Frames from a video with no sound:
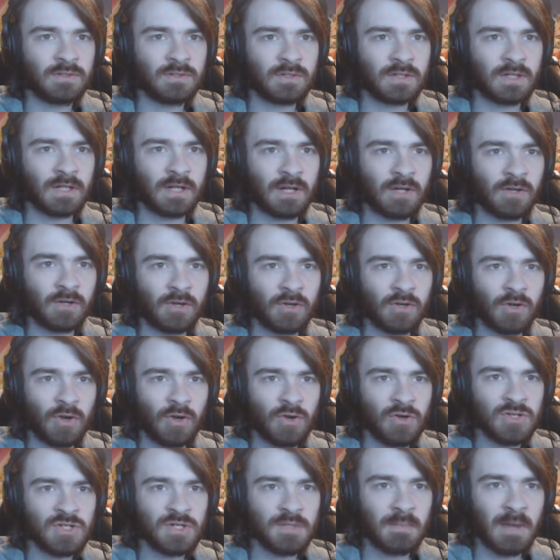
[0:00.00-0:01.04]
Can I not go to
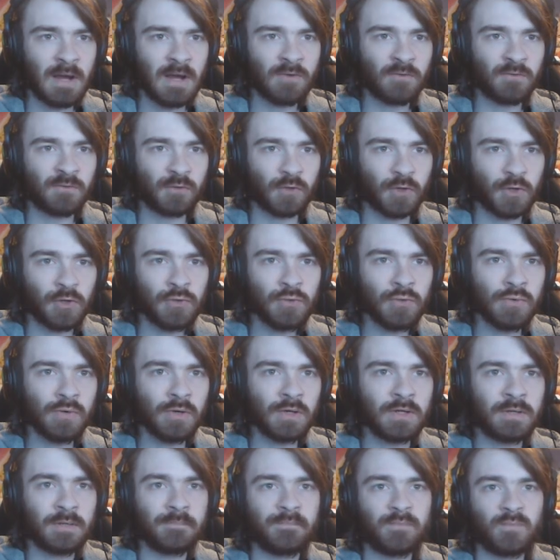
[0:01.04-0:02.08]
Origin Mountain through?
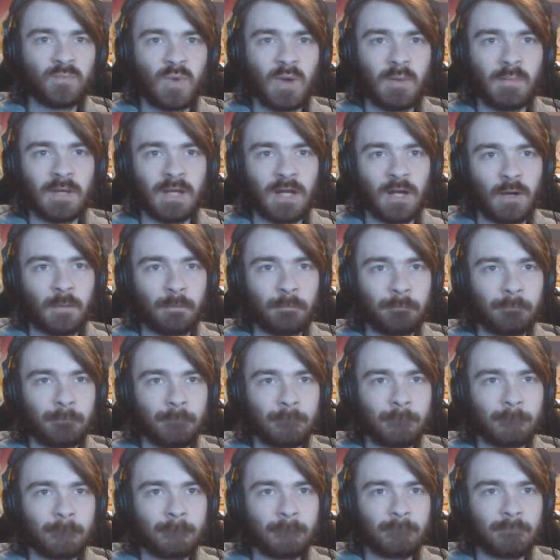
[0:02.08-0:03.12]
Where am I going?
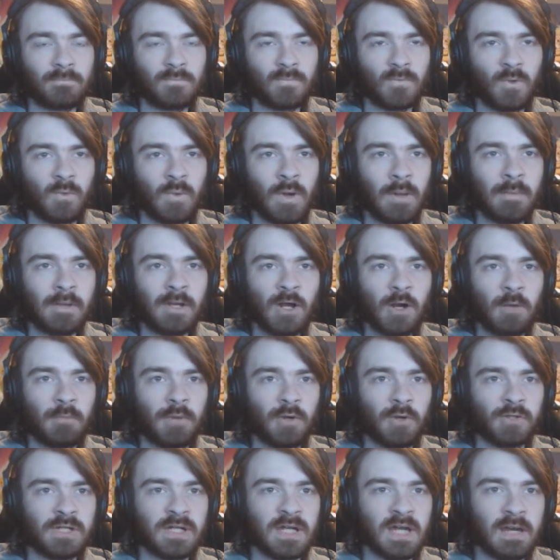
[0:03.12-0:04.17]
Where am I going,
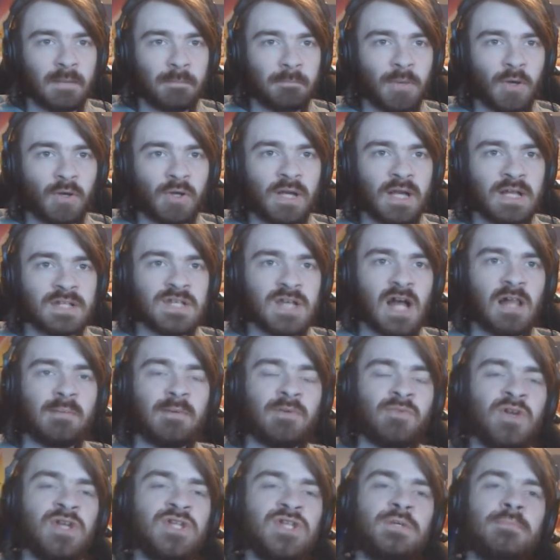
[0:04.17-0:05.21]
Pokegear? Pokegear, tell me.
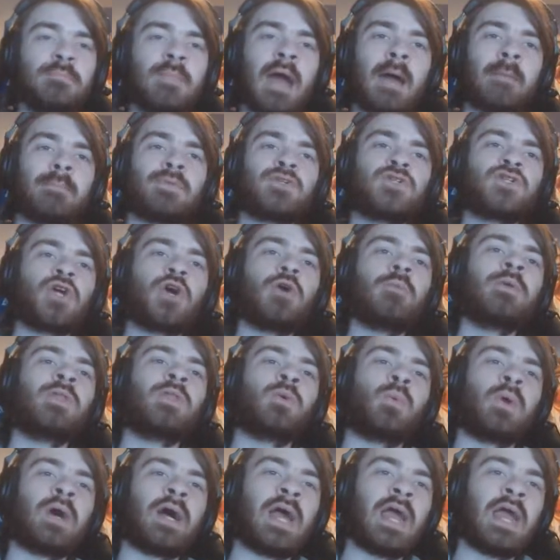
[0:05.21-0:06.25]
Region map, show me
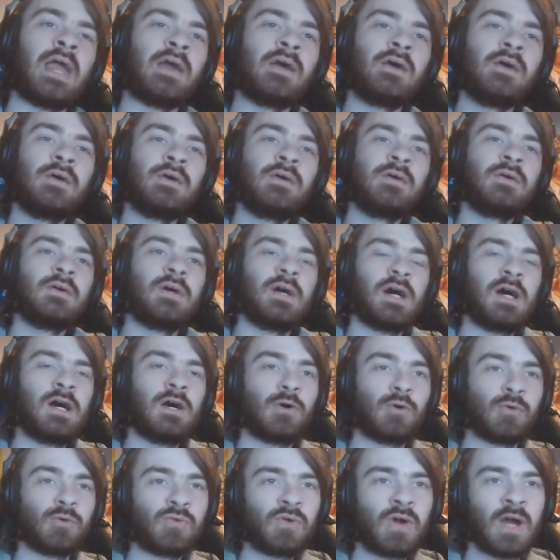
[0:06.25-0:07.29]
the way.
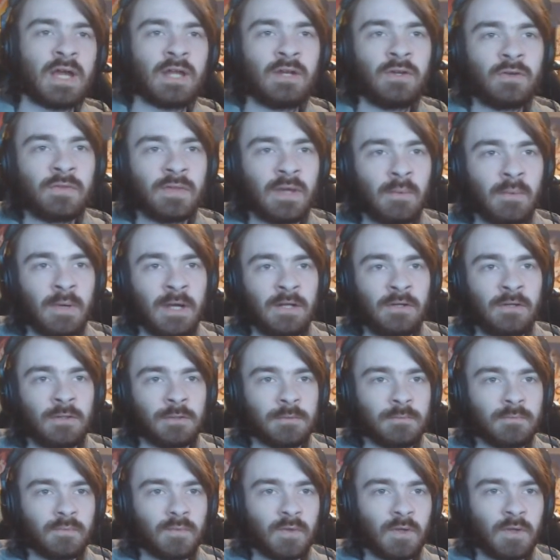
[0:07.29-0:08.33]
Oh, right. Not that way at all.
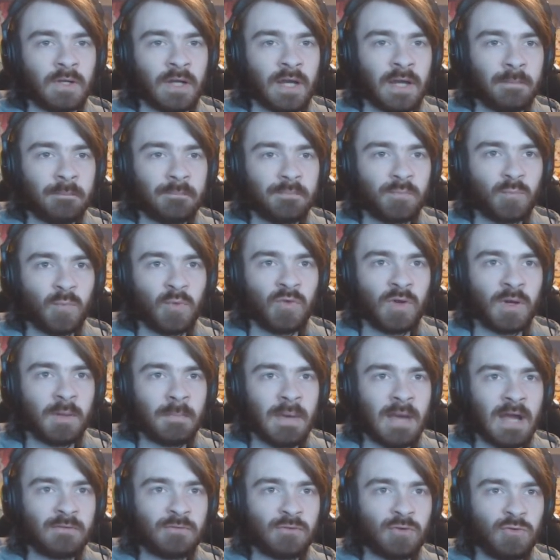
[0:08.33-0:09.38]
Okay. We're on the
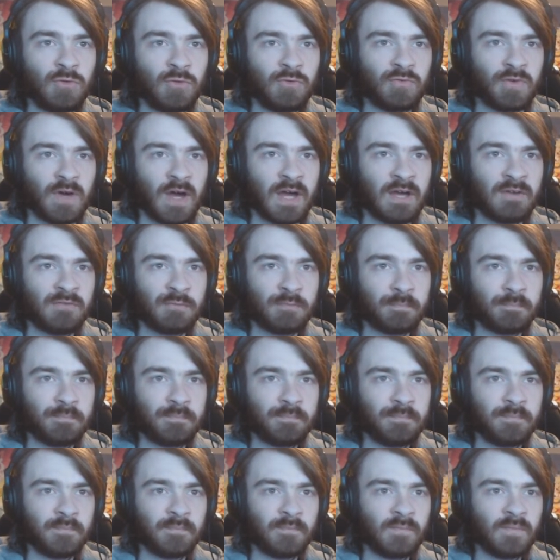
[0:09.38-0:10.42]
back through Route 5.
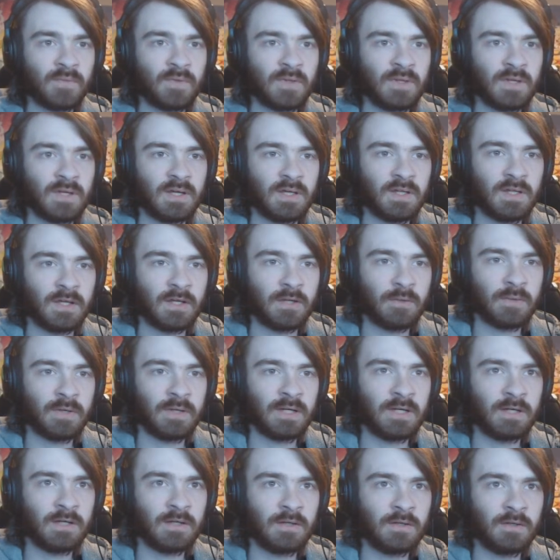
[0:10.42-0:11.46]
And then going...